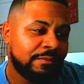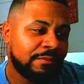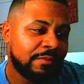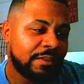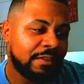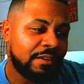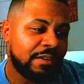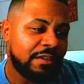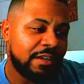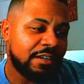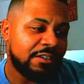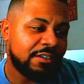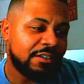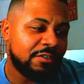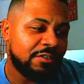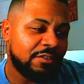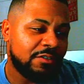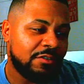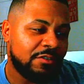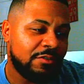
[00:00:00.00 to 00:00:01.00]
Not sure
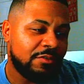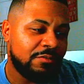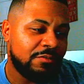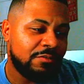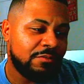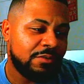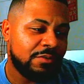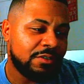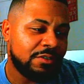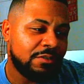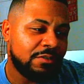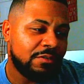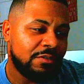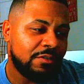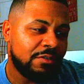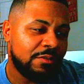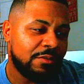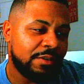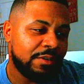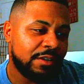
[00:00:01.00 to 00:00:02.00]
what's going
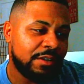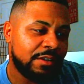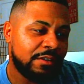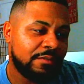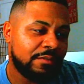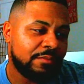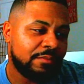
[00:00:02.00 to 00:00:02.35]
on with him.